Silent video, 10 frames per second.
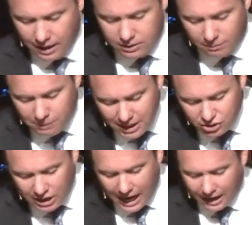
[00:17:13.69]
to
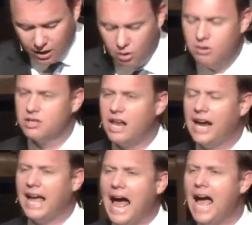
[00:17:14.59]
Meshach, who is
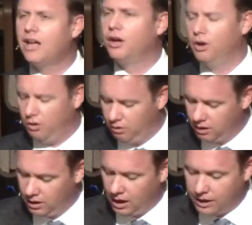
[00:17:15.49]
like Aku,
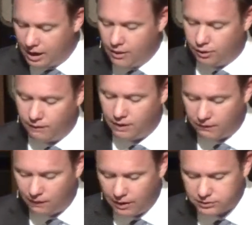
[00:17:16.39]
another of
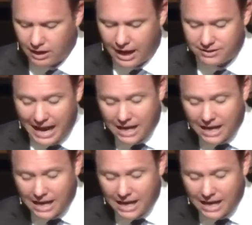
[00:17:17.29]
their false gods.